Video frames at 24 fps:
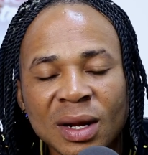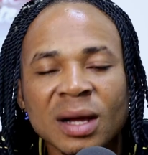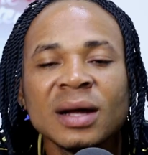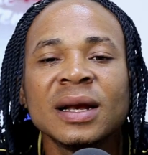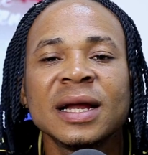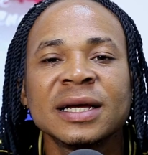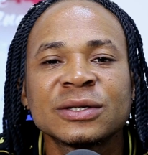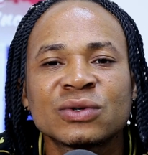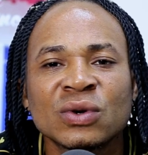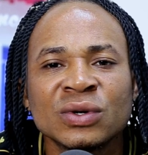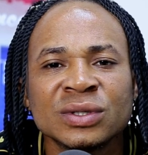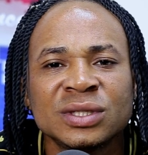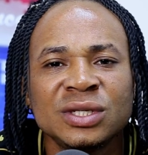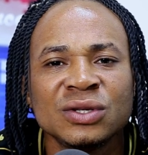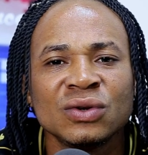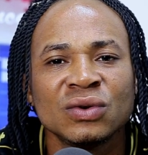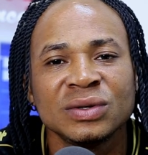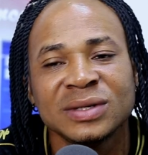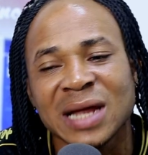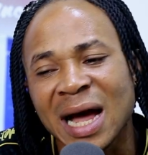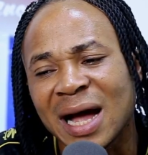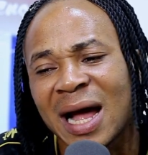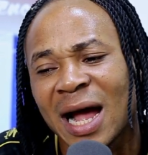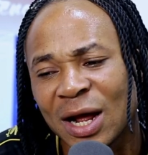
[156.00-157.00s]
let's
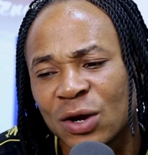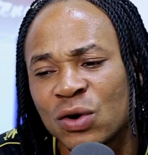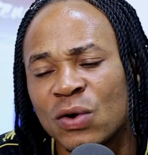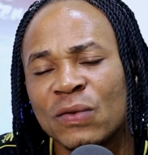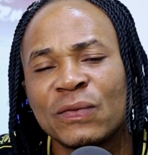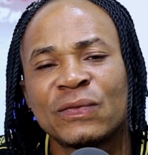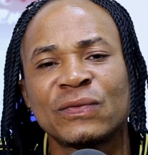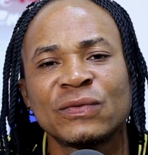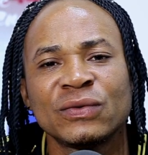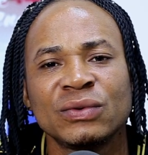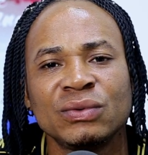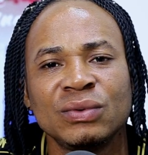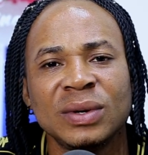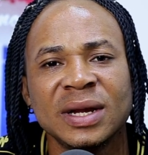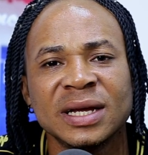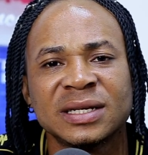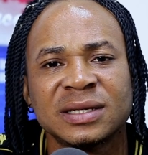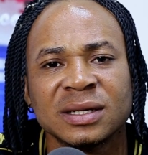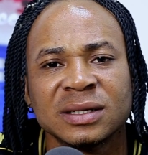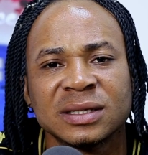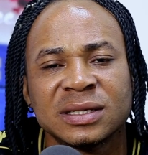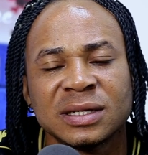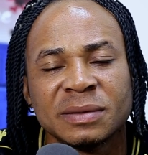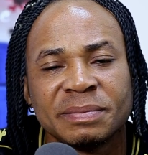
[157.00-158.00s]
continue. That kind of
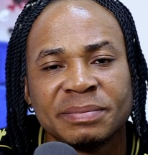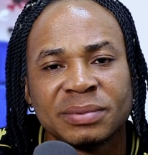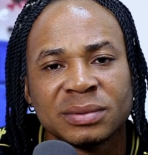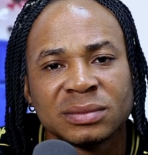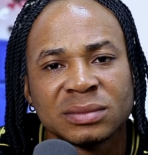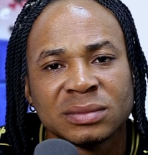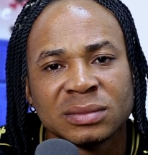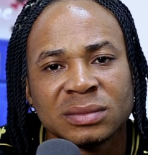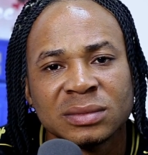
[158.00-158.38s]
relationship.